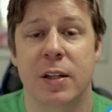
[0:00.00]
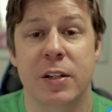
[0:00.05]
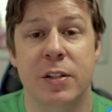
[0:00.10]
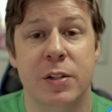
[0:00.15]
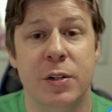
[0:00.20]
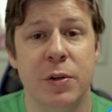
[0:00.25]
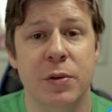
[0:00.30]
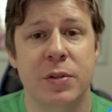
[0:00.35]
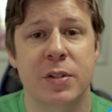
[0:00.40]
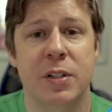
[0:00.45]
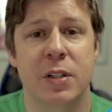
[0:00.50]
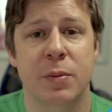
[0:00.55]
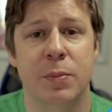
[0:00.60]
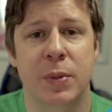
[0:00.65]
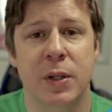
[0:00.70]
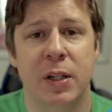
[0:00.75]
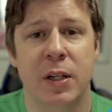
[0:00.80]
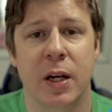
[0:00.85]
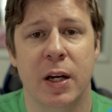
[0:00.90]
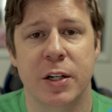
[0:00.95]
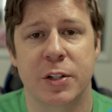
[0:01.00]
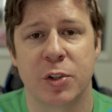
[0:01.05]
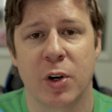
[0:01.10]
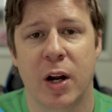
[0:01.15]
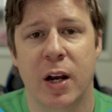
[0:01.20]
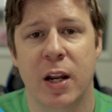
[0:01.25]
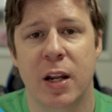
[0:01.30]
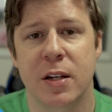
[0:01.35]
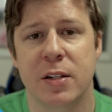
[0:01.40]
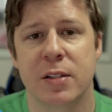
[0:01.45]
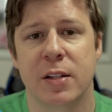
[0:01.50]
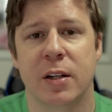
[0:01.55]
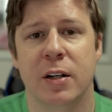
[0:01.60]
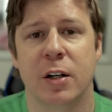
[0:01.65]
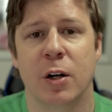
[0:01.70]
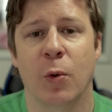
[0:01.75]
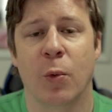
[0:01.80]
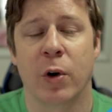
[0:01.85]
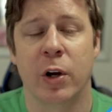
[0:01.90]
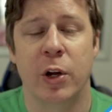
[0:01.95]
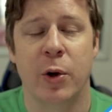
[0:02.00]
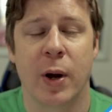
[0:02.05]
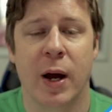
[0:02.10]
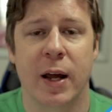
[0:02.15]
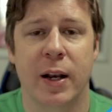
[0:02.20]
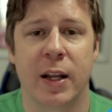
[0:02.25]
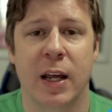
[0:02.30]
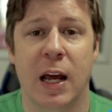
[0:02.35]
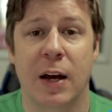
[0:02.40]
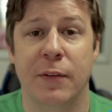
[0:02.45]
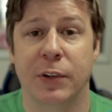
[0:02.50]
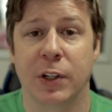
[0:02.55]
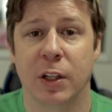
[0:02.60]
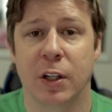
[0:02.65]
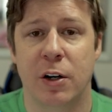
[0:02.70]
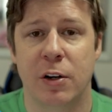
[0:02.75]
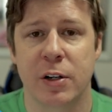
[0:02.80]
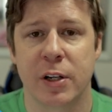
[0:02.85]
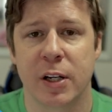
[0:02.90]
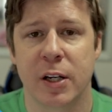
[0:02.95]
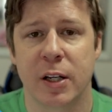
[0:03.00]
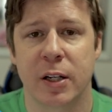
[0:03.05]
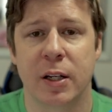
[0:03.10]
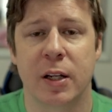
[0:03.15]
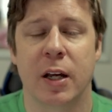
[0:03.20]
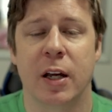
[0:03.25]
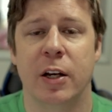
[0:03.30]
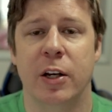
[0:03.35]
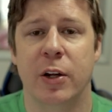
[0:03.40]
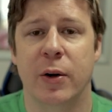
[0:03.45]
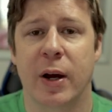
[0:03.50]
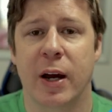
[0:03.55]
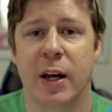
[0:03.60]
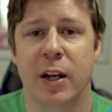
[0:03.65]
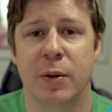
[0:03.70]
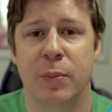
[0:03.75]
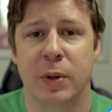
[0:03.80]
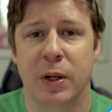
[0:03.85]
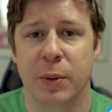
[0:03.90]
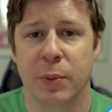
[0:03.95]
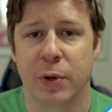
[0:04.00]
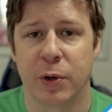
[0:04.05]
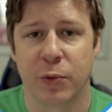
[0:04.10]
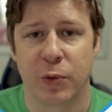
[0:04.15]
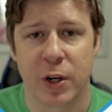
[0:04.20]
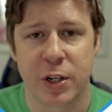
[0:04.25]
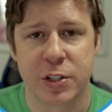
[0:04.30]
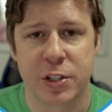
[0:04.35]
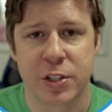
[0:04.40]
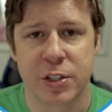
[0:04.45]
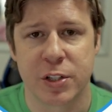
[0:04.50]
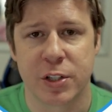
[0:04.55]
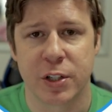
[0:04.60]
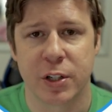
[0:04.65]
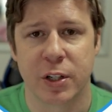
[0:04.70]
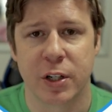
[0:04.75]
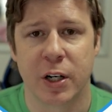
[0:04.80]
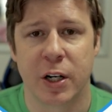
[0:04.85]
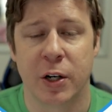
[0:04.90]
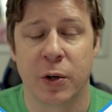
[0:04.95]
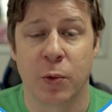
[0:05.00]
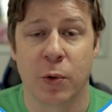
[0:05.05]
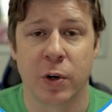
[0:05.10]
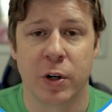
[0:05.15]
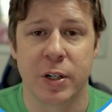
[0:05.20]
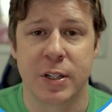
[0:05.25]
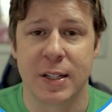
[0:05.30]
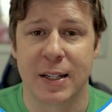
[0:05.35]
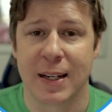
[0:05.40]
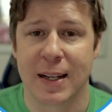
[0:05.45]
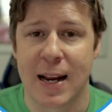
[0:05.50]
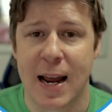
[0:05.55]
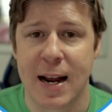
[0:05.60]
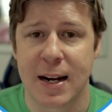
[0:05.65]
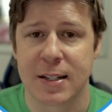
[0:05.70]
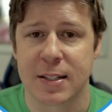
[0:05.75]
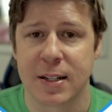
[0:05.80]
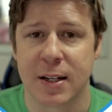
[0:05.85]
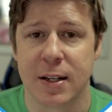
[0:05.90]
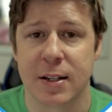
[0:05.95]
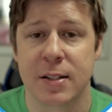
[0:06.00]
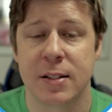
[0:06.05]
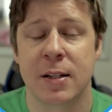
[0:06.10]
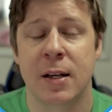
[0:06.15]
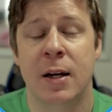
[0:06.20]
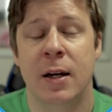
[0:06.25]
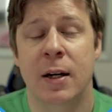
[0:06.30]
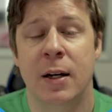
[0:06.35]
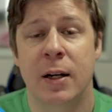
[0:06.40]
This used to be a training center where you had to have a login and you had to be able to register in order to get access.